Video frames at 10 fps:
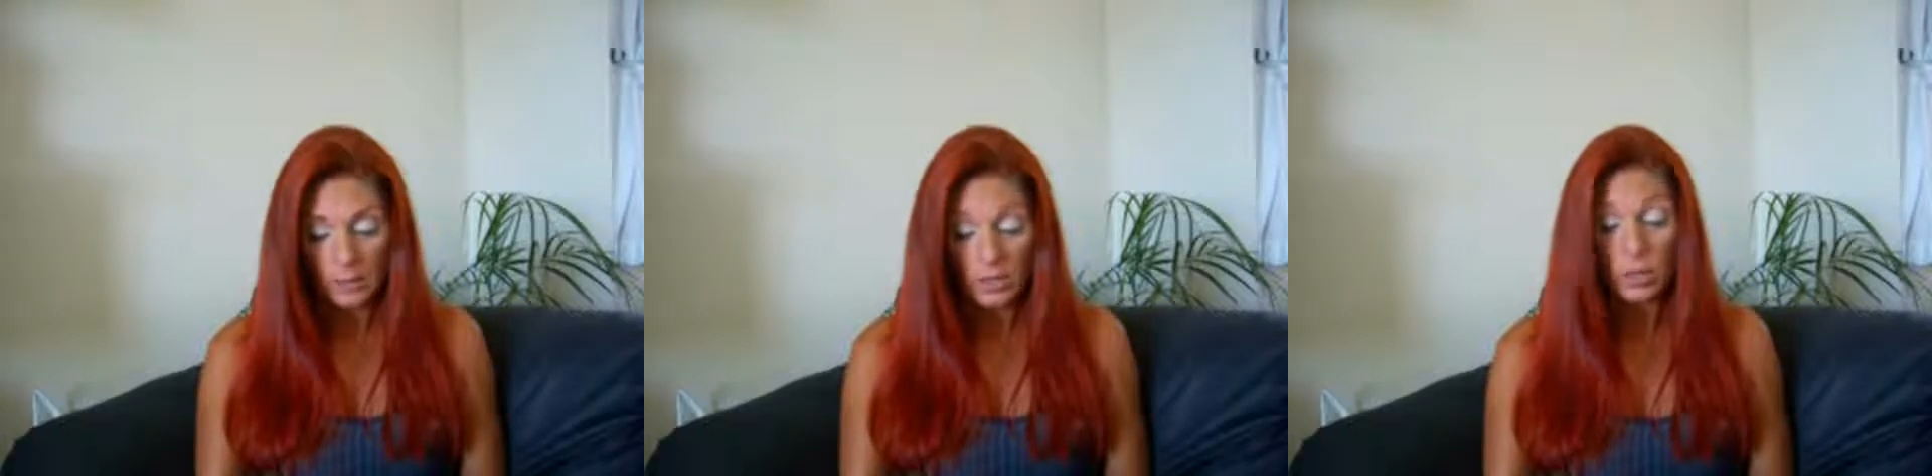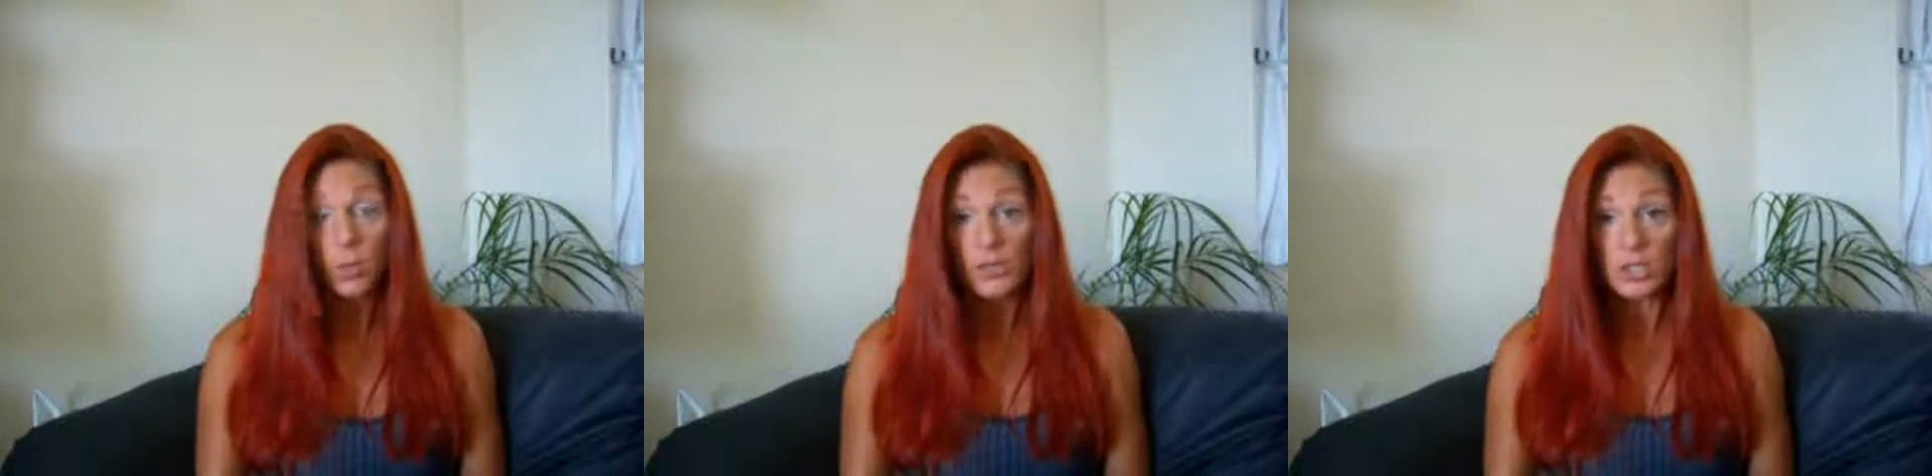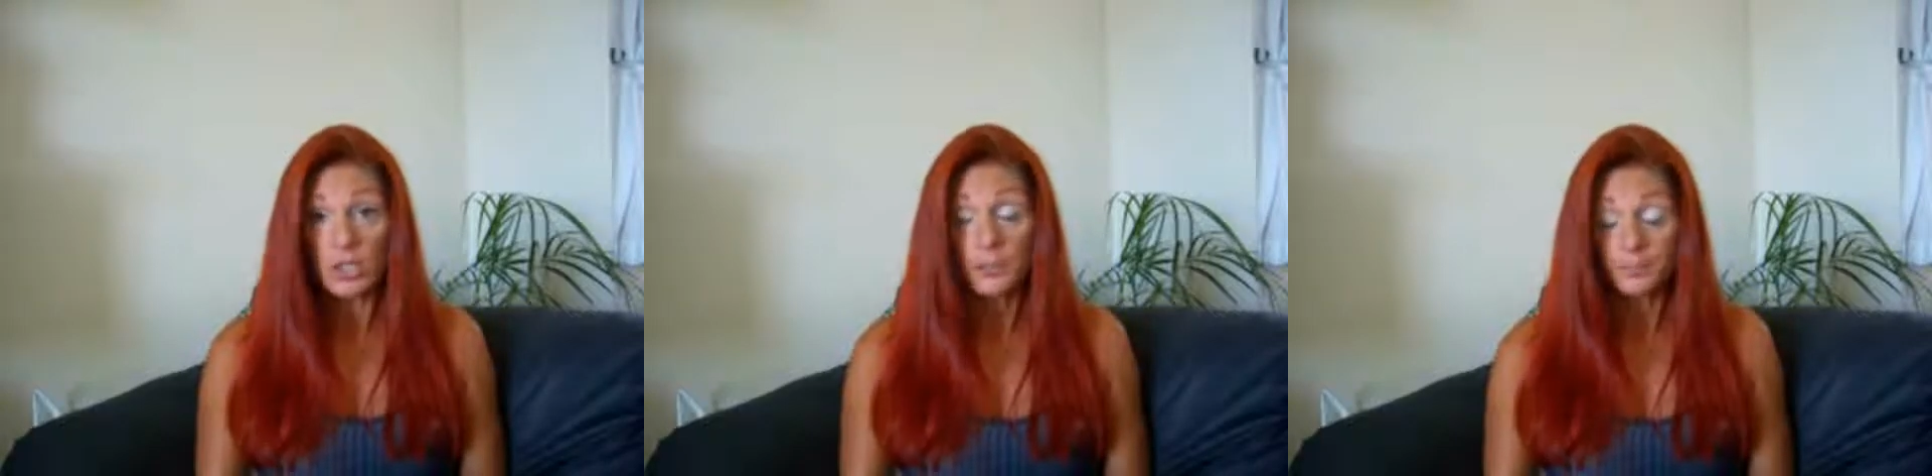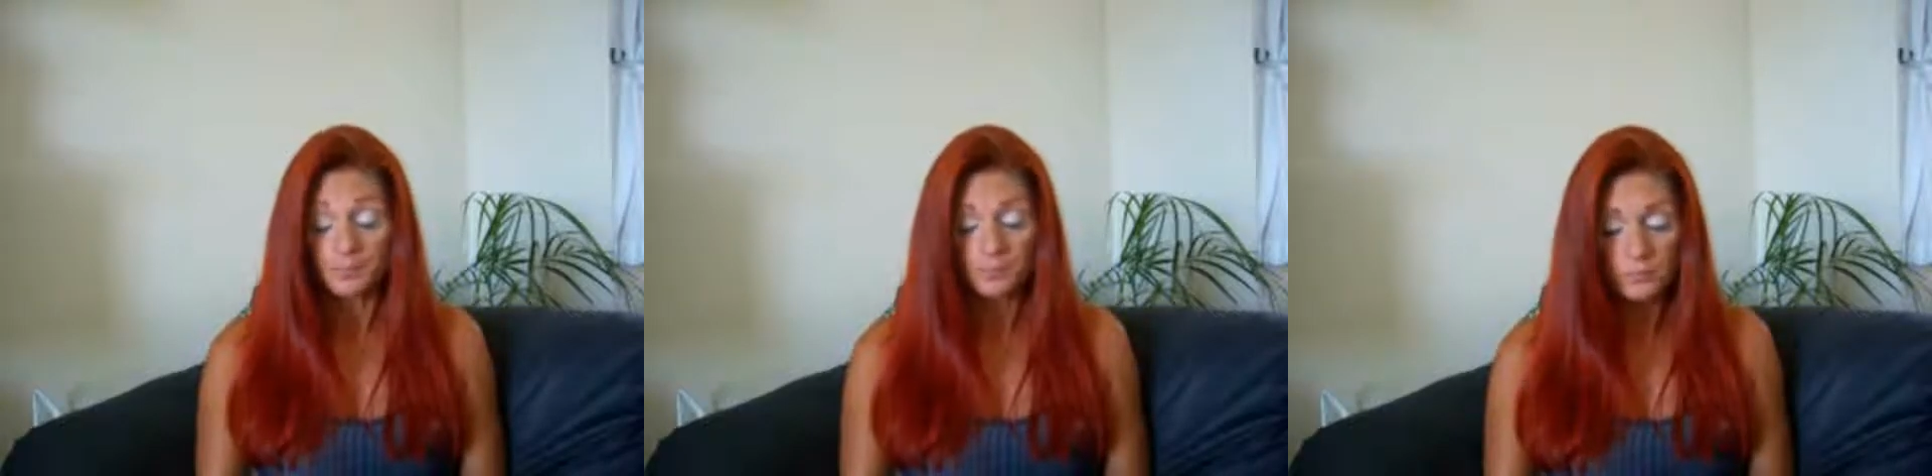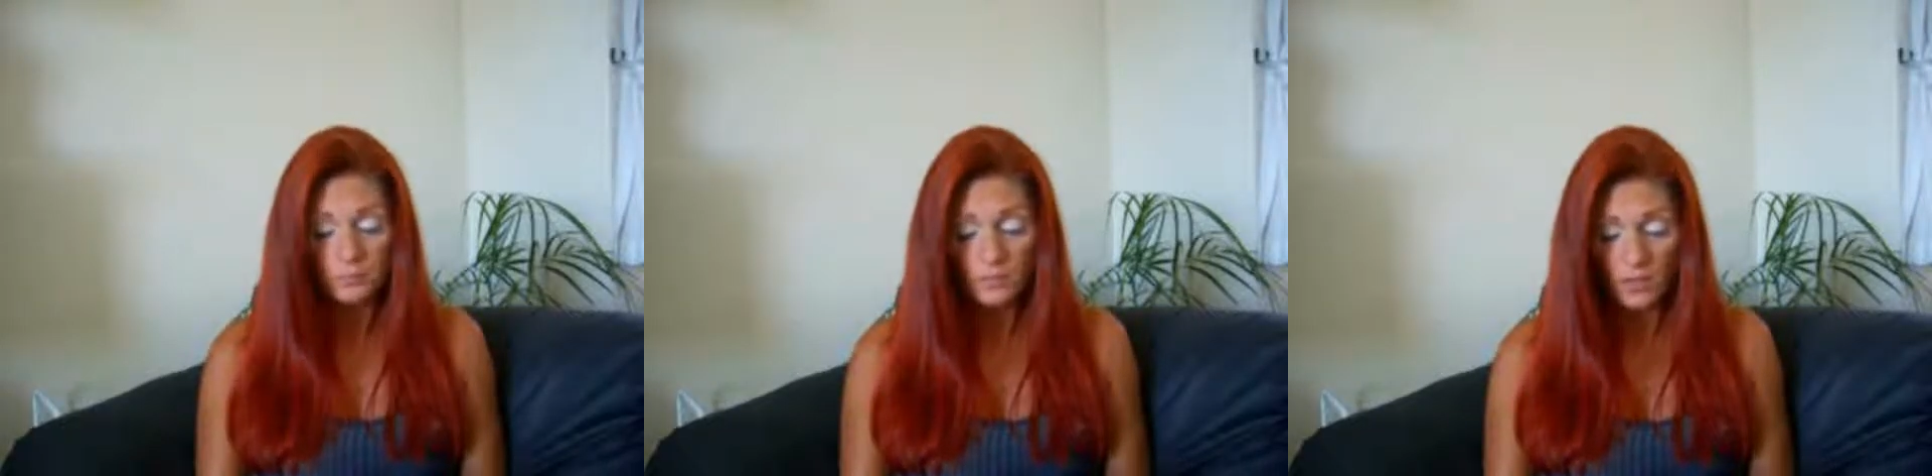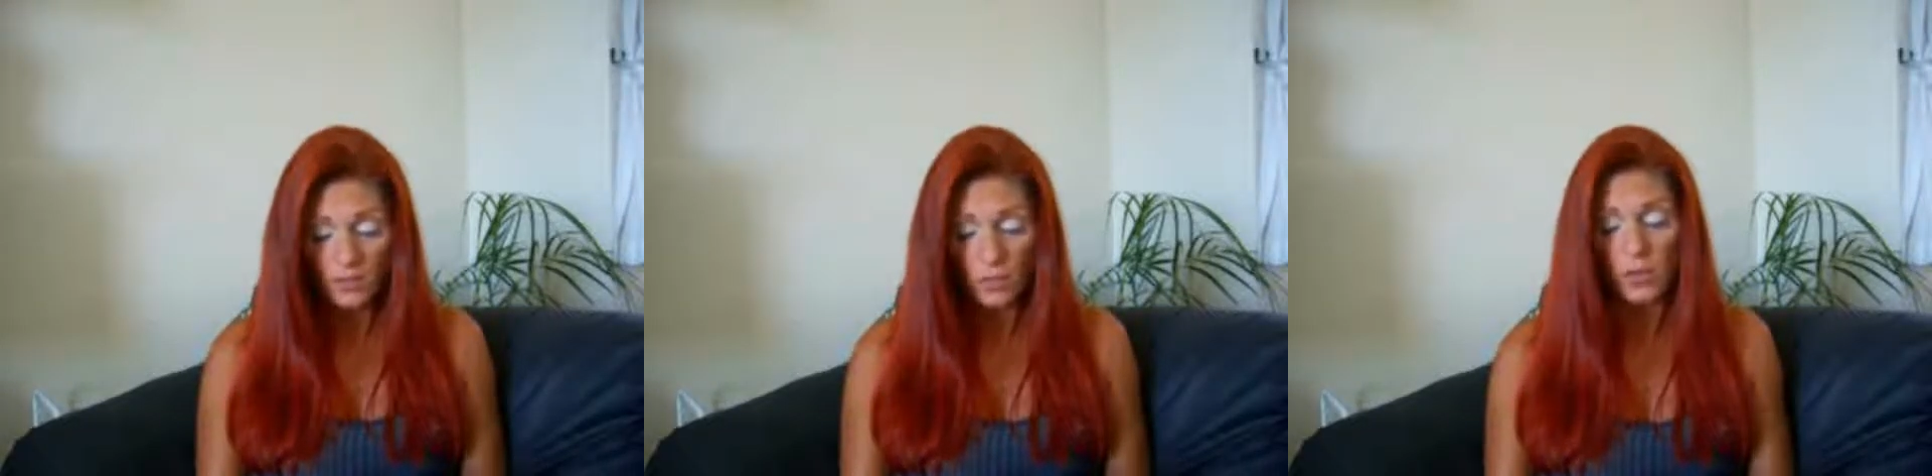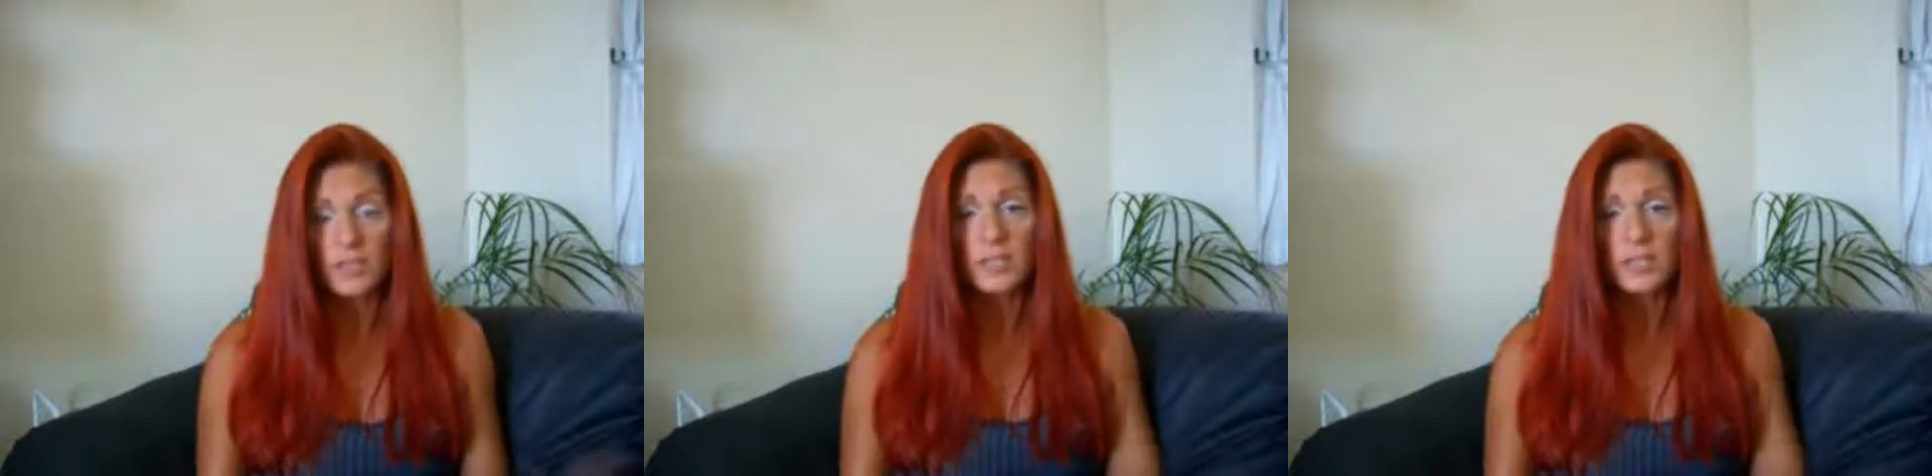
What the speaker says: In the winter, of course,